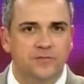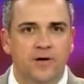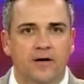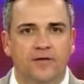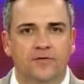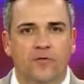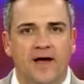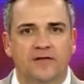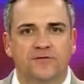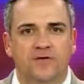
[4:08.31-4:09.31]
Meredith.
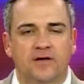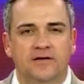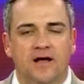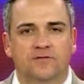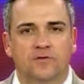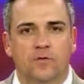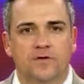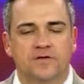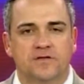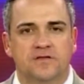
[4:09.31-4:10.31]
Grants fund Dr.
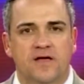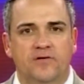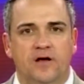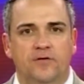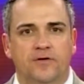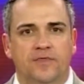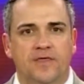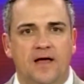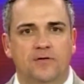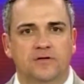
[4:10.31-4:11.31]
Lorson's
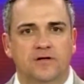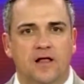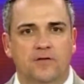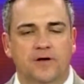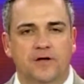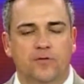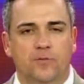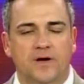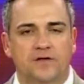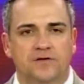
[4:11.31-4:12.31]
$700,000 a year
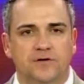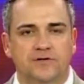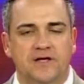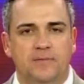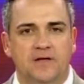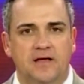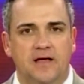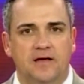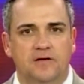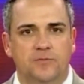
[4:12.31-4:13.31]
research.
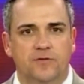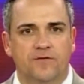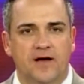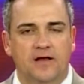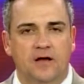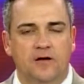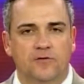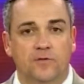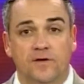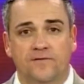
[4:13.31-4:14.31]
MDA is providing
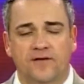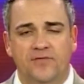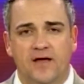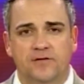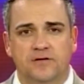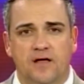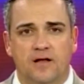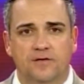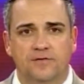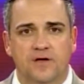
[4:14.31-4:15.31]

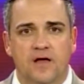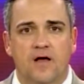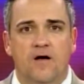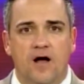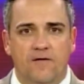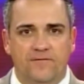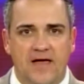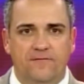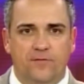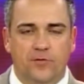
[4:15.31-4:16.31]
$125,000 of
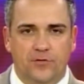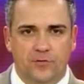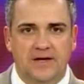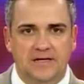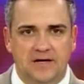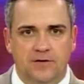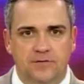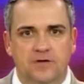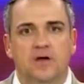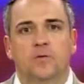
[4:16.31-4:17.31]
that for 3
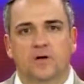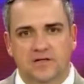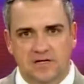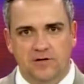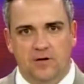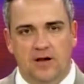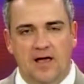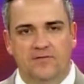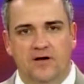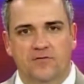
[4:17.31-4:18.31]
years. We'll continue our
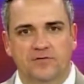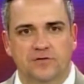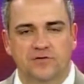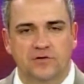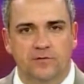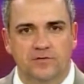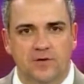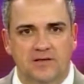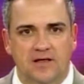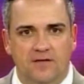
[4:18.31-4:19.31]
live coverage of the Show of
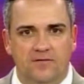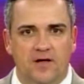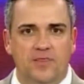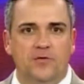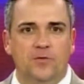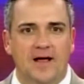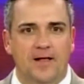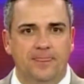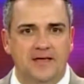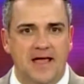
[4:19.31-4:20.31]
Strength telethon throughout the